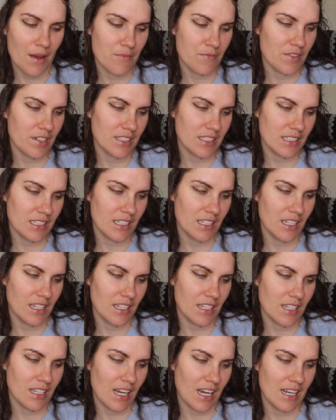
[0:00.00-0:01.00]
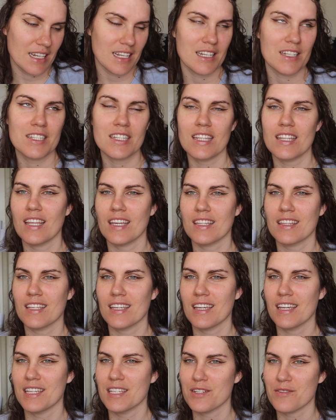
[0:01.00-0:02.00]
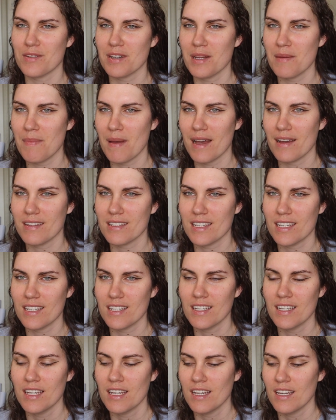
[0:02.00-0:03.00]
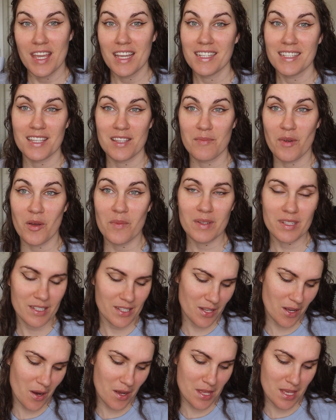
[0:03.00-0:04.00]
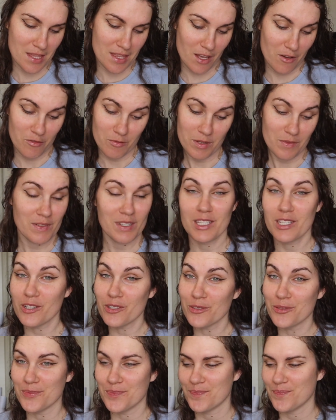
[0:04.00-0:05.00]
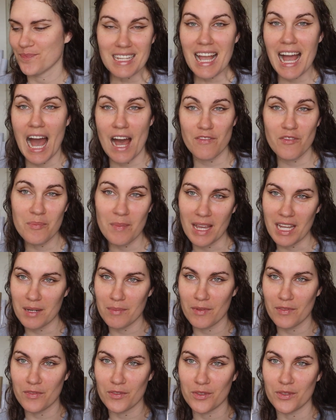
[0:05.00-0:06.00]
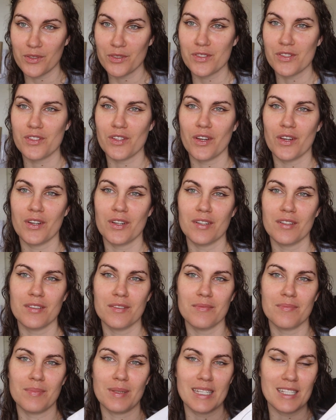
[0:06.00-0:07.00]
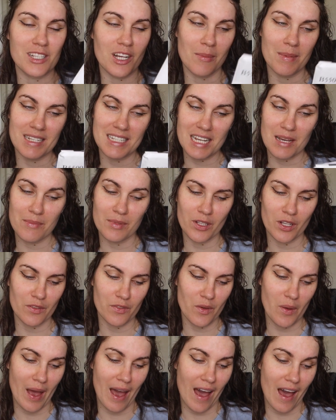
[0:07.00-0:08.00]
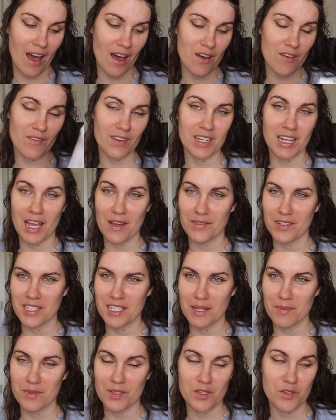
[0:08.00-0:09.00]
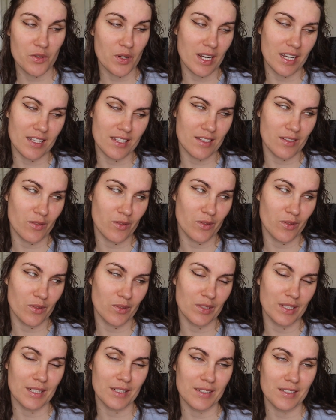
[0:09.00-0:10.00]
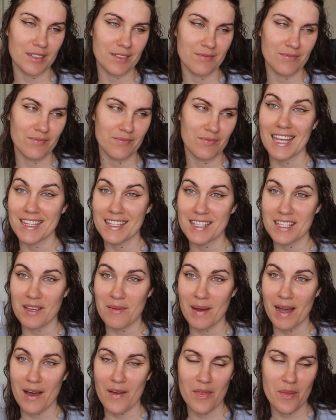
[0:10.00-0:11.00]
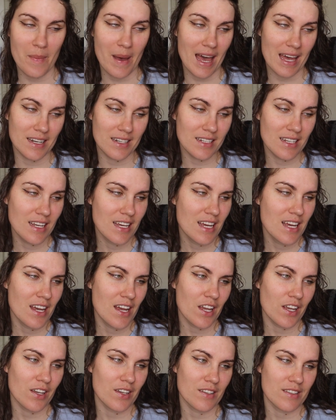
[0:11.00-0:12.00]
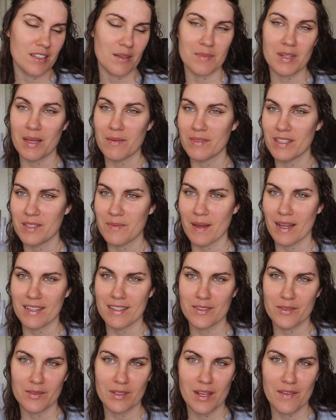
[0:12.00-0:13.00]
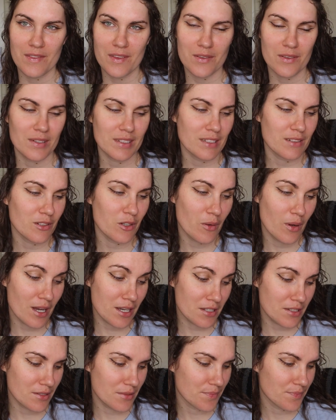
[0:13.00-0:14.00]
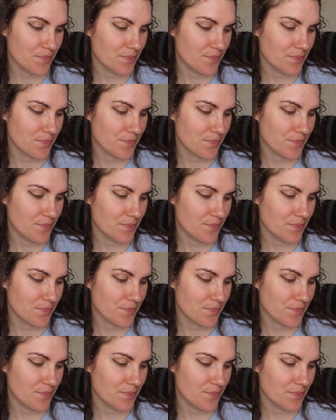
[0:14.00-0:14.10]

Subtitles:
I'm really kind of into like the history bounding things at the moment, so I think that would be really cool. I haven't made it before, so please comment down below if you have and you have any tips and tricks or little hints about the pattern, because sometimes these patterns all have their own little quirks.